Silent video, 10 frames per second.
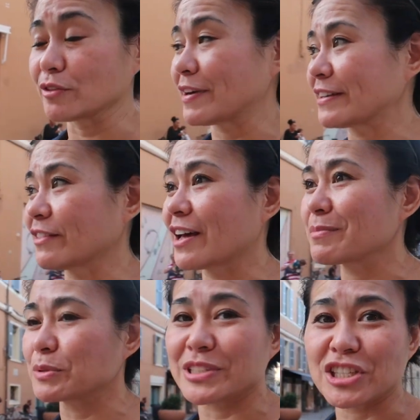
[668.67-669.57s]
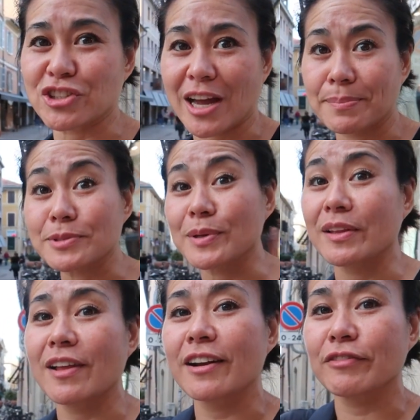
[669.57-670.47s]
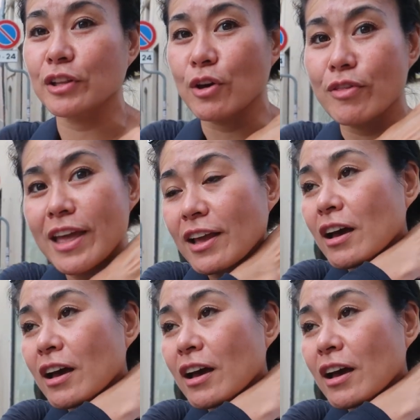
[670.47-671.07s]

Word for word: You'll find a lot of boutique shops with a lot of clothing